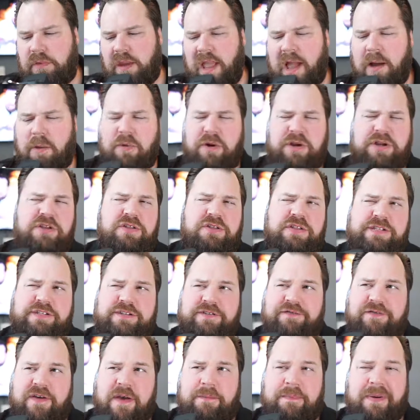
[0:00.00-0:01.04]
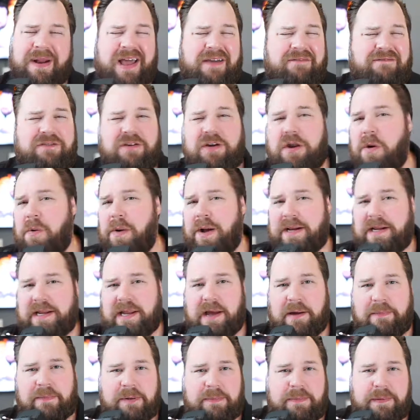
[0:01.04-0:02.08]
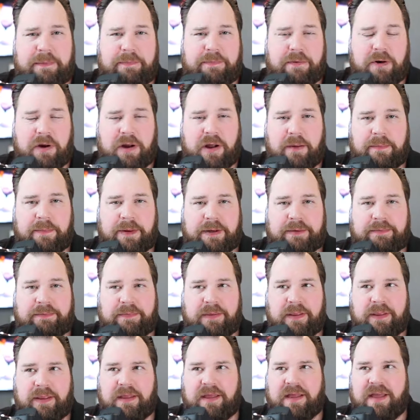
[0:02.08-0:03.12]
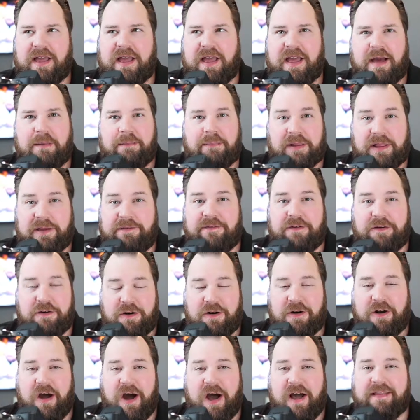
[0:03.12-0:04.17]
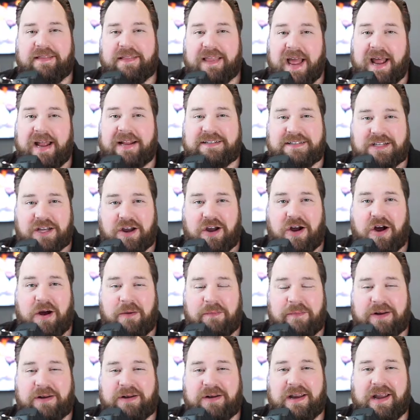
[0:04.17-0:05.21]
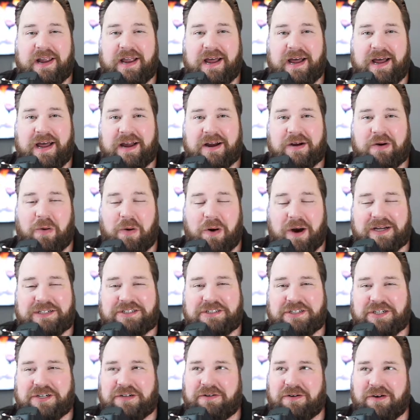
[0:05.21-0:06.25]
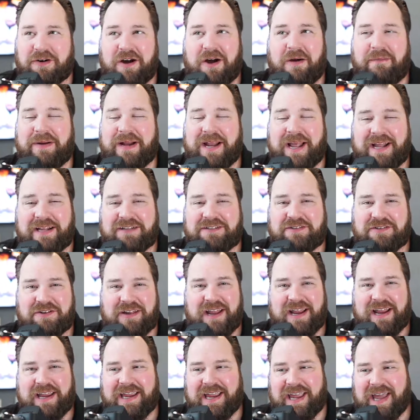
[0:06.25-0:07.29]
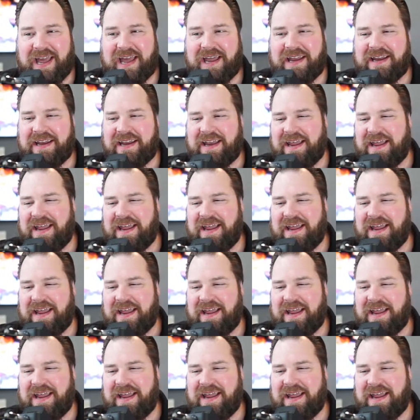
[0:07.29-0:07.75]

want to do this event, but I have no idea how many people are coming. Believe it or not, that is a common question or common answer that I get